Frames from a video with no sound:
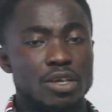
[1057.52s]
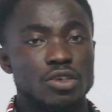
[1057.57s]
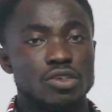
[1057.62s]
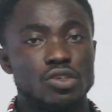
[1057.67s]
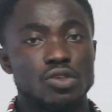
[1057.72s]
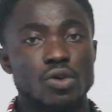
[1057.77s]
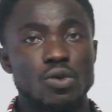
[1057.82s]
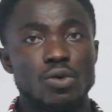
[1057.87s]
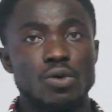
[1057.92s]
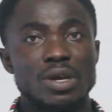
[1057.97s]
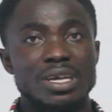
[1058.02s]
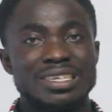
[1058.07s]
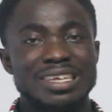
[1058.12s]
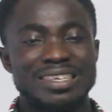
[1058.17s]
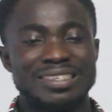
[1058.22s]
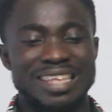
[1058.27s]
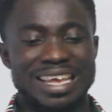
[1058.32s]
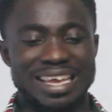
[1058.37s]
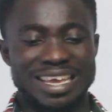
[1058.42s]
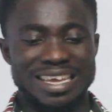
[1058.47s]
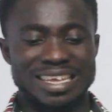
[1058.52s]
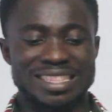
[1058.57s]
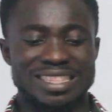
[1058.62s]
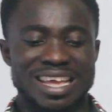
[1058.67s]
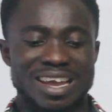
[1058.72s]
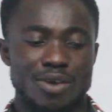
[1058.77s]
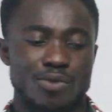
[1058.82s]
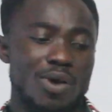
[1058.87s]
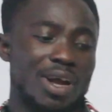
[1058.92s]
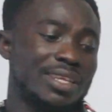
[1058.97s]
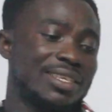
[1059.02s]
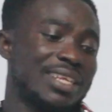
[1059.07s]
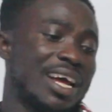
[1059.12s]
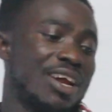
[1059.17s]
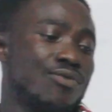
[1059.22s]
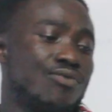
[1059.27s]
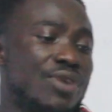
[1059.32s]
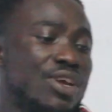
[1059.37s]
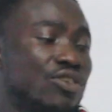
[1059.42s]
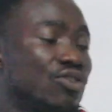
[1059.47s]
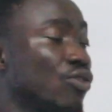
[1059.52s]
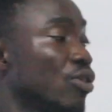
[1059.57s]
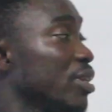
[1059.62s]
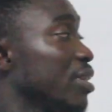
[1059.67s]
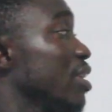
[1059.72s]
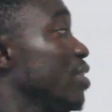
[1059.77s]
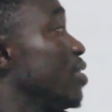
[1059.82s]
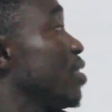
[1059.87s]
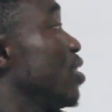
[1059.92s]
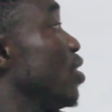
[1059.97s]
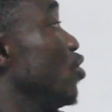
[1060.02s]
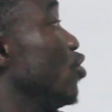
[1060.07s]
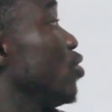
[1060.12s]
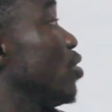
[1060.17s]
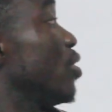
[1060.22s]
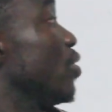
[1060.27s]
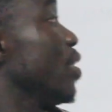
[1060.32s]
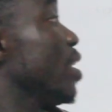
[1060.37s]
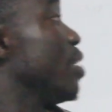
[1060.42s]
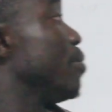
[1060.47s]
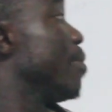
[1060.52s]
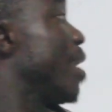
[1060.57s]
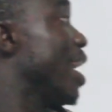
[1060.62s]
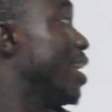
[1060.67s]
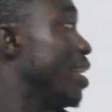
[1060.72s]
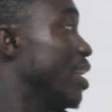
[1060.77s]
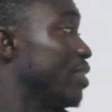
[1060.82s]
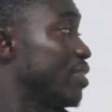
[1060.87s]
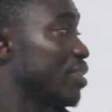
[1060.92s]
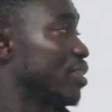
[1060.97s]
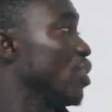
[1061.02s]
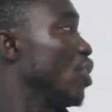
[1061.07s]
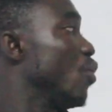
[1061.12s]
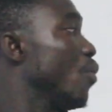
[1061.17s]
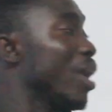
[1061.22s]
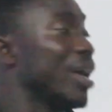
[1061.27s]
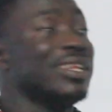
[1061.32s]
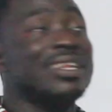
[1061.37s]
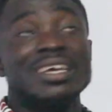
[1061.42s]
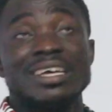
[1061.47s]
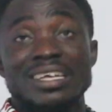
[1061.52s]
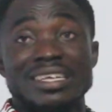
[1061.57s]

So it is the interquartile range. So it is Q3 minus Q1.